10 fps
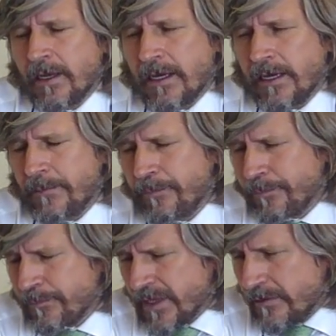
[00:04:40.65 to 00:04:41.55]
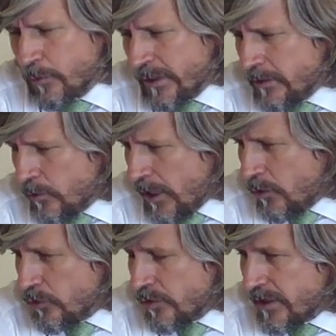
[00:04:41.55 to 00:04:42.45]

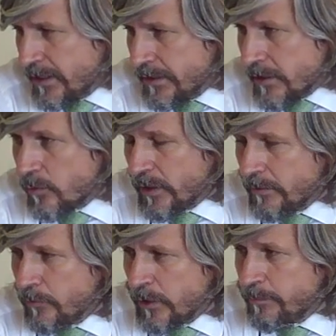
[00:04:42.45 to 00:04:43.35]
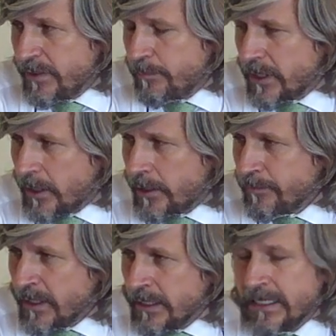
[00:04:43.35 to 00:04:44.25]
How you say this? When people are
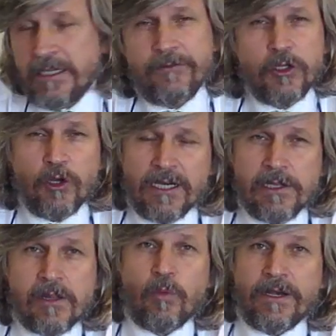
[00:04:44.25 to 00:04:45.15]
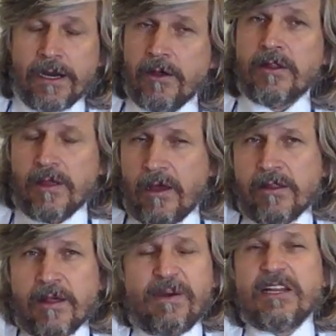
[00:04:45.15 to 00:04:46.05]
individualists, when
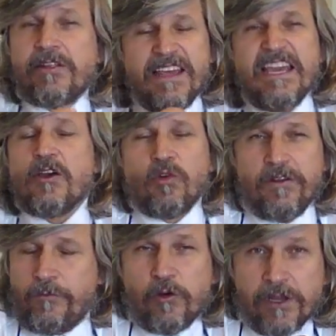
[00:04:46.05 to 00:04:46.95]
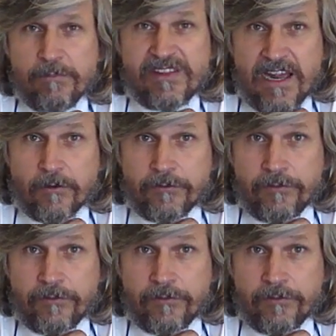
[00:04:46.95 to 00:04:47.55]
somebody's thinking only for himself.